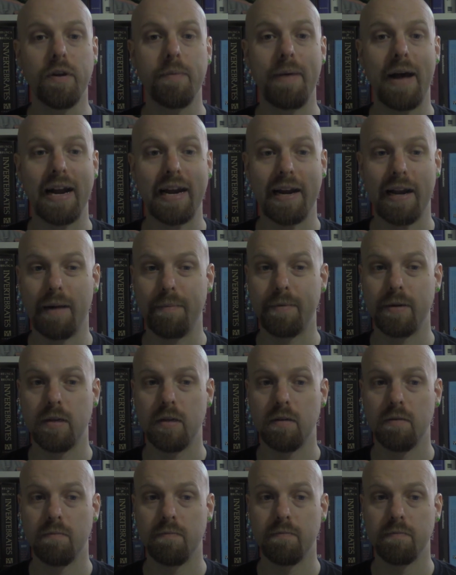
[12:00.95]
to back it up.
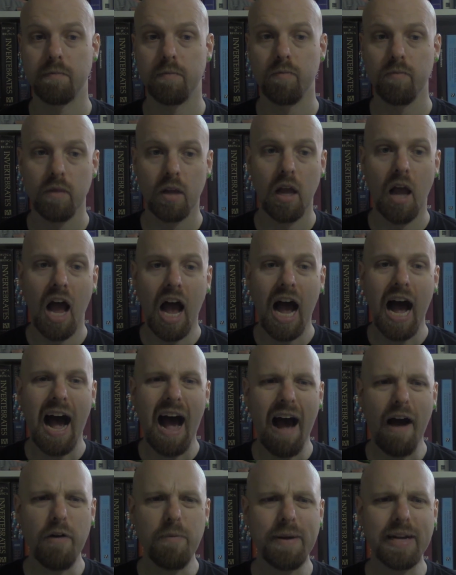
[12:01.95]

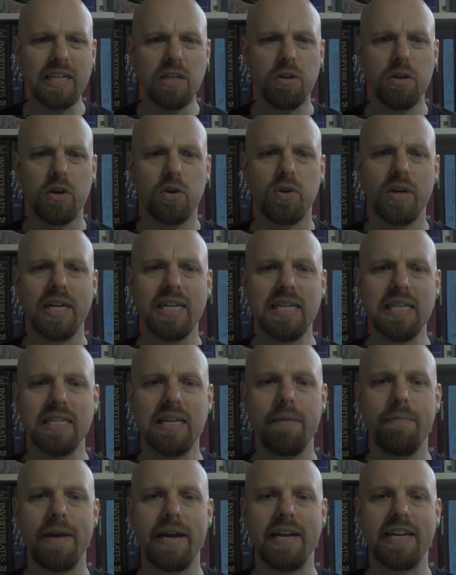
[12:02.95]
I would make it so the creations
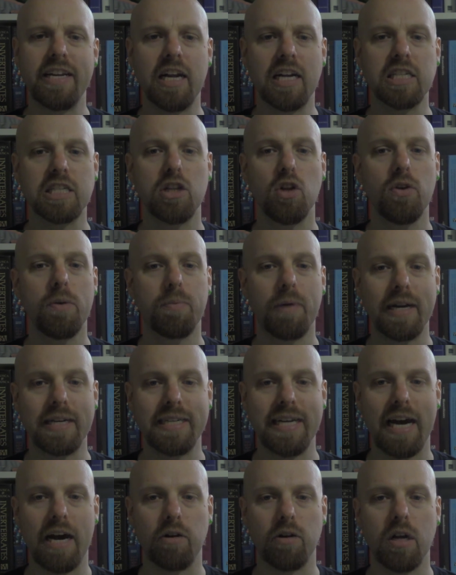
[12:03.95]
they made did not slowly break
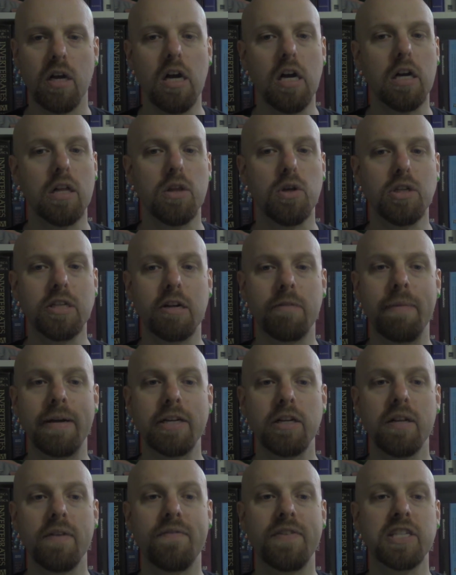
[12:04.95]
down, losing their
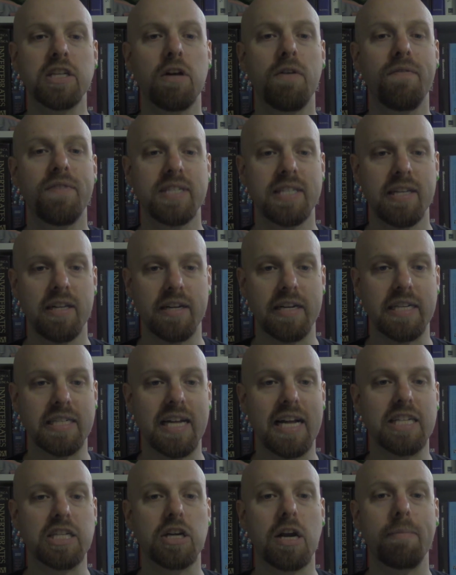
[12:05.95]
mental and physical facilities
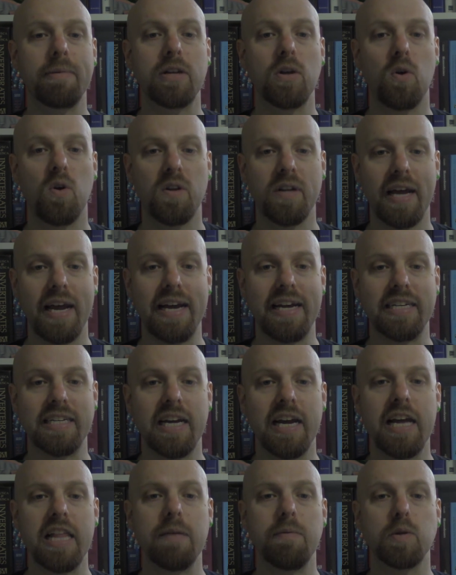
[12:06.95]
and succumbing to old age
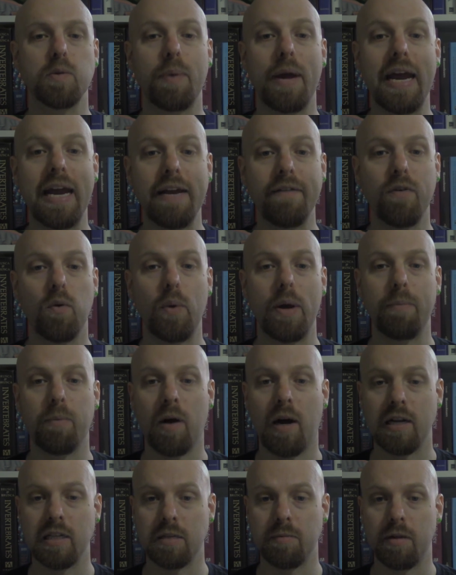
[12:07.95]
in the most painful way
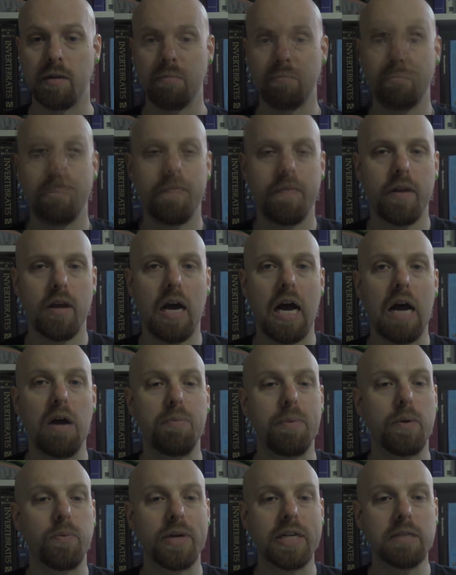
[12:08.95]
possible. I would
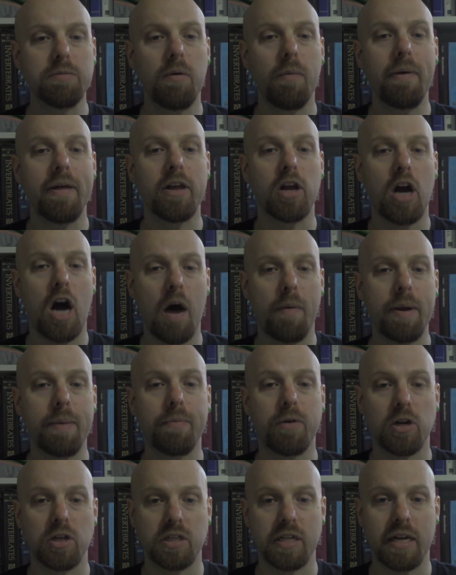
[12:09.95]
be reachable by the common
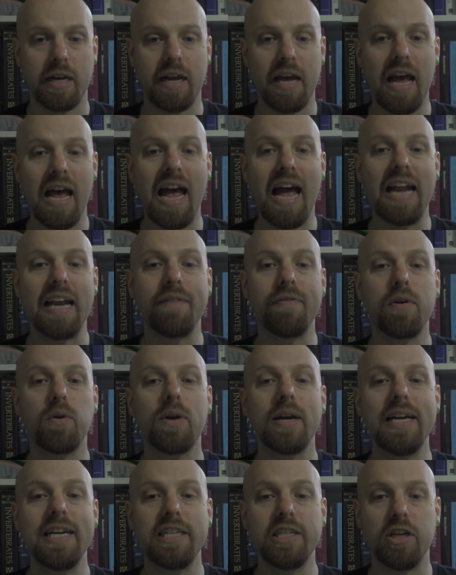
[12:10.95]
person, and if there
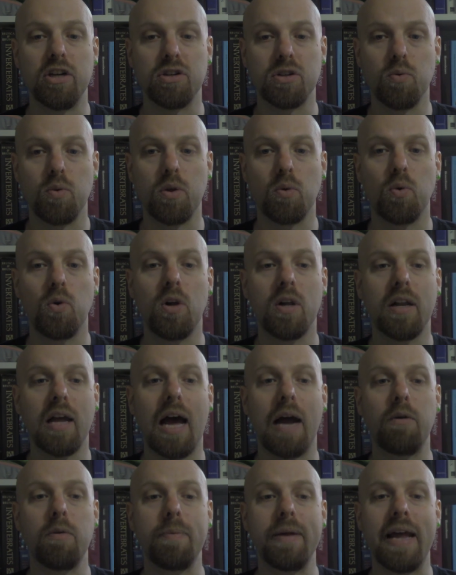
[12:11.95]
were issues with the world,
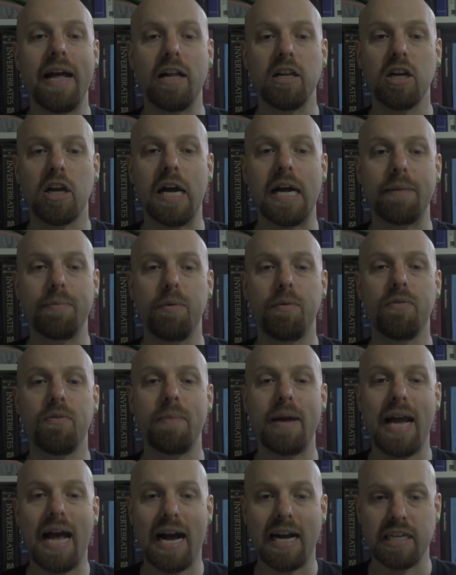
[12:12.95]
I would be held accountable for
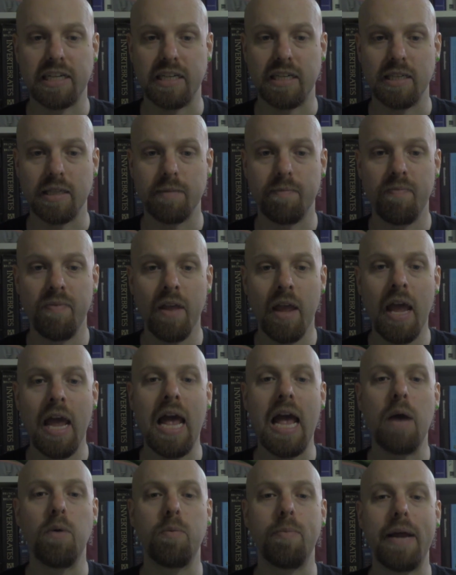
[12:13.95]
my actions,
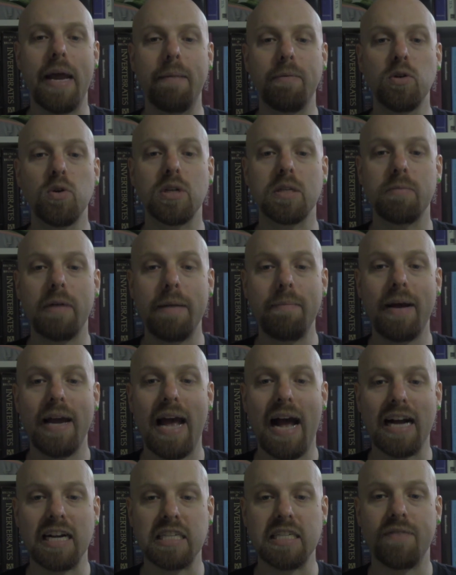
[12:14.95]
and would be able to explain my
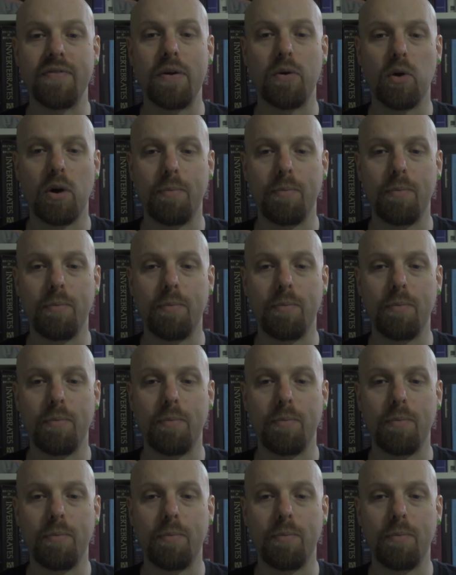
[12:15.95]
actions if they were